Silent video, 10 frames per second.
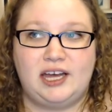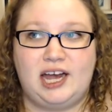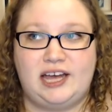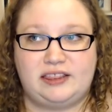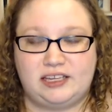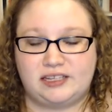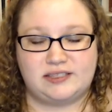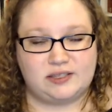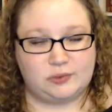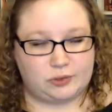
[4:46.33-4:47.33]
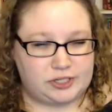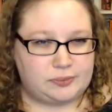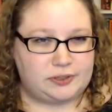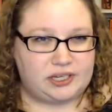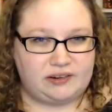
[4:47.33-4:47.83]
I think it's the worst
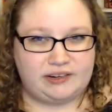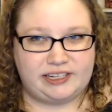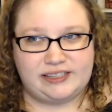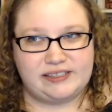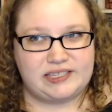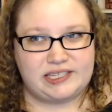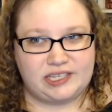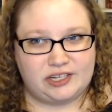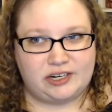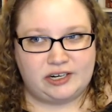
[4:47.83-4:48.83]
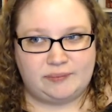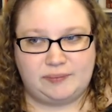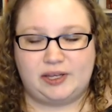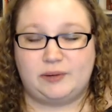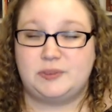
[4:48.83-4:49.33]
book I read this year.
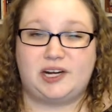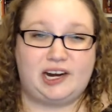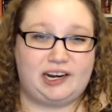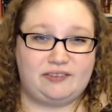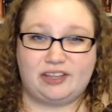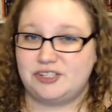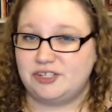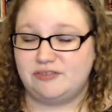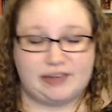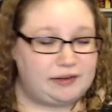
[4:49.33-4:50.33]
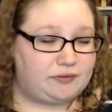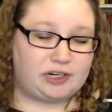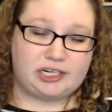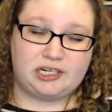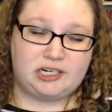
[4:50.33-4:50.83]
I'm sorry if that's your
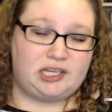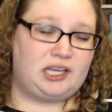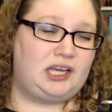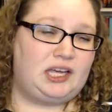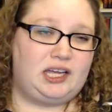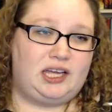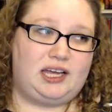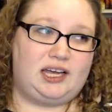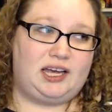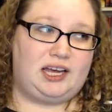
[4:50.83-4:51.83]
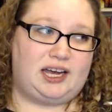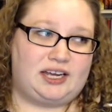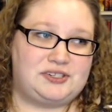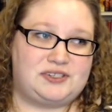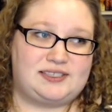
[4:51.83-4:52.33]
favorite.
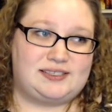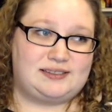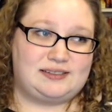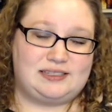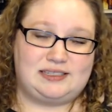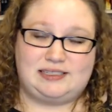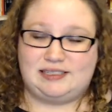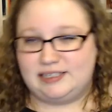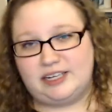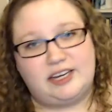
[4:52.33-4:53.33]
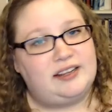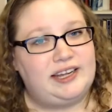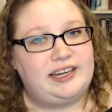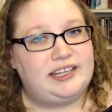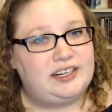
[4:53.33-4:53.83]
I just did not
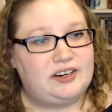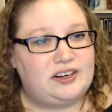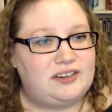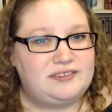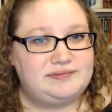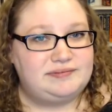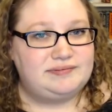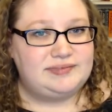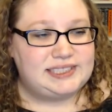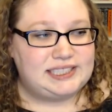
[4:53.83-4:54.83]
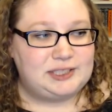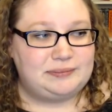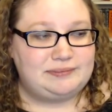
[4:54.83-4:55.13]
like it at all. So.